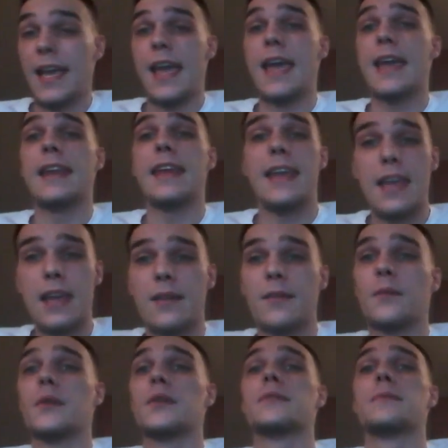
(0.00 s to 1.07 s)
And
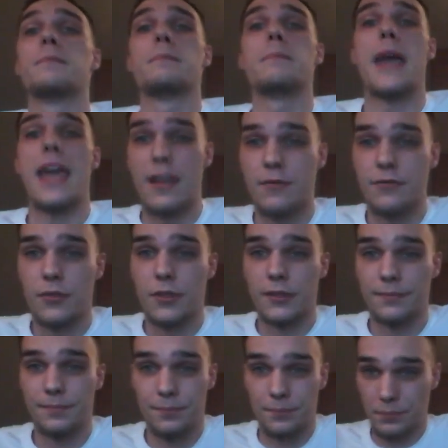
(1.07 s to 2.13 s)
it was painful.